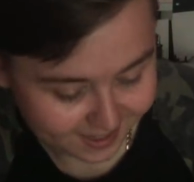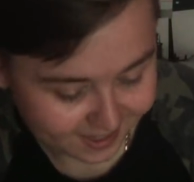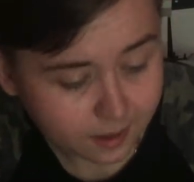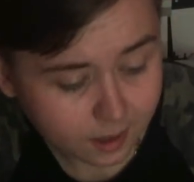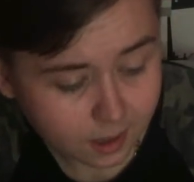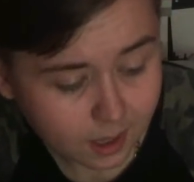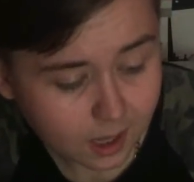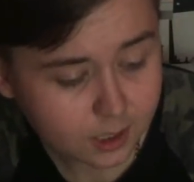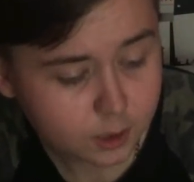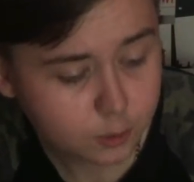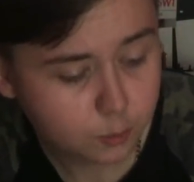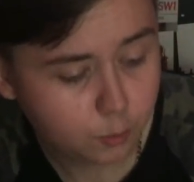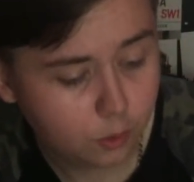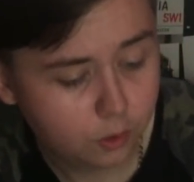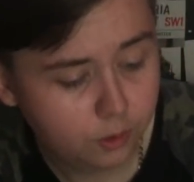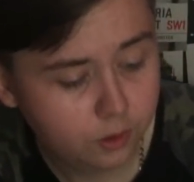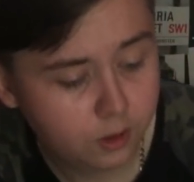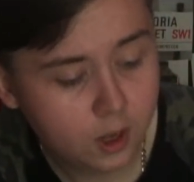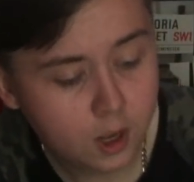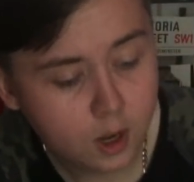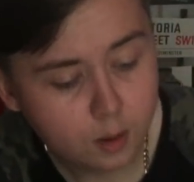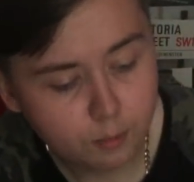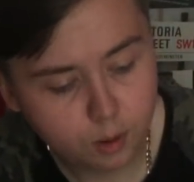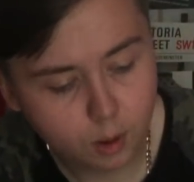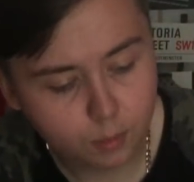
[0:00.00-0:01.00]
And the last
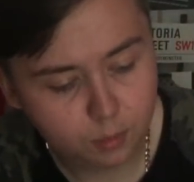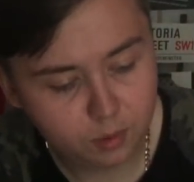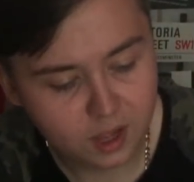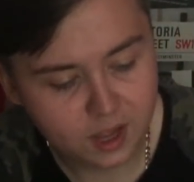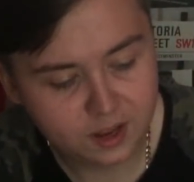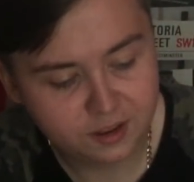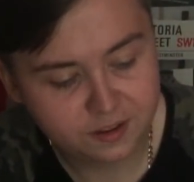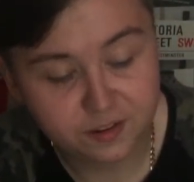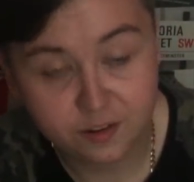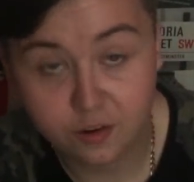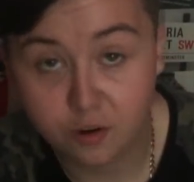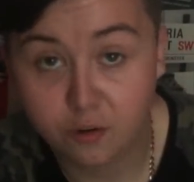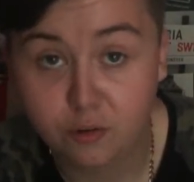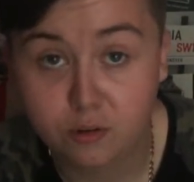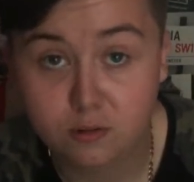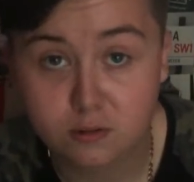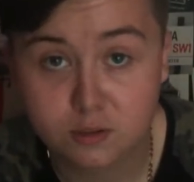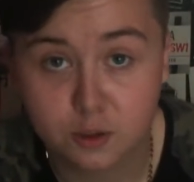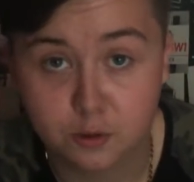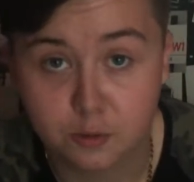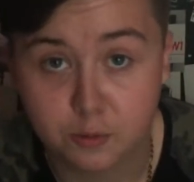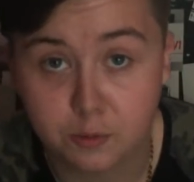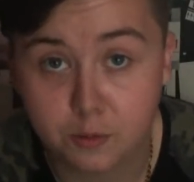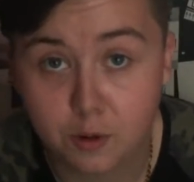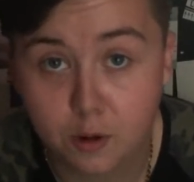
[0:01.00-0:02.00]
one, probably ended on
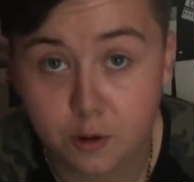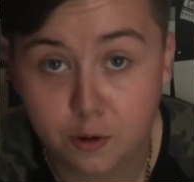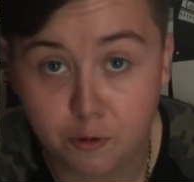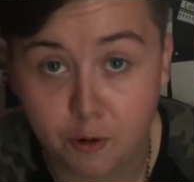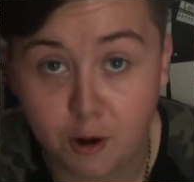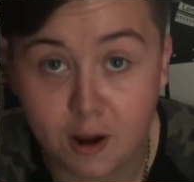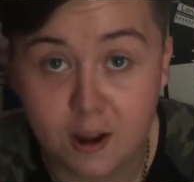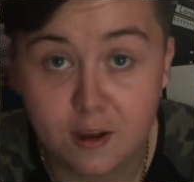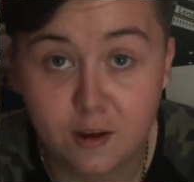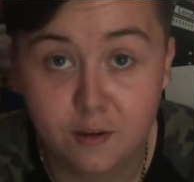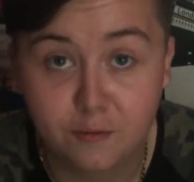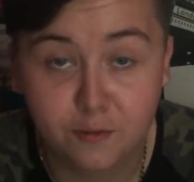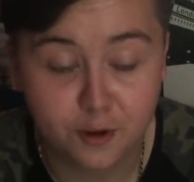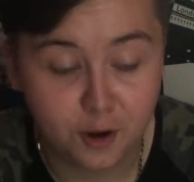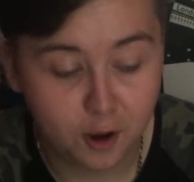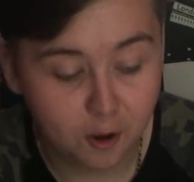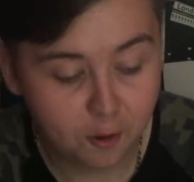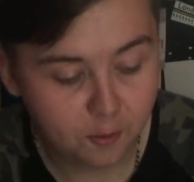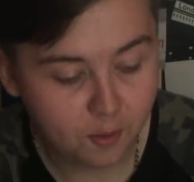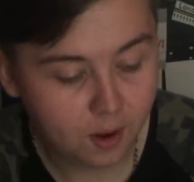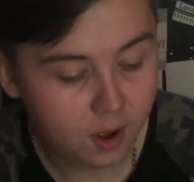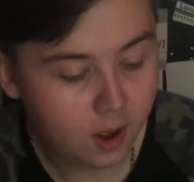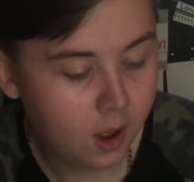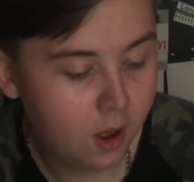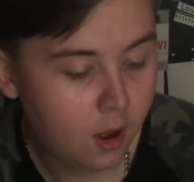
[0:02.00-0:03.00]
not so great of a
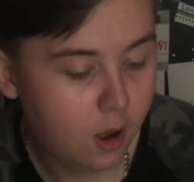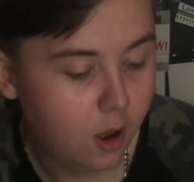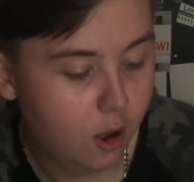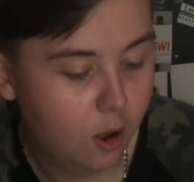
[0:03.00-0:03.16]
note.